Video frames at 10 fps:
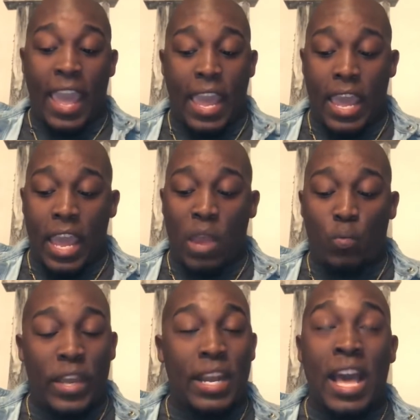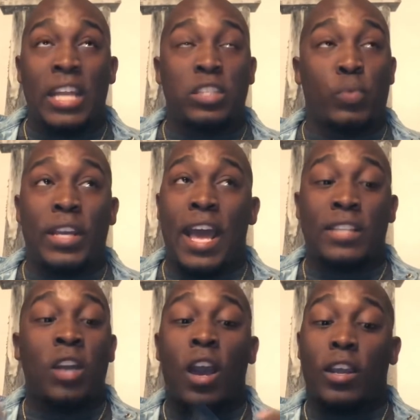and we not
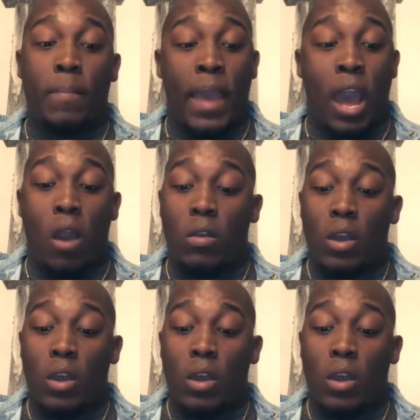talking about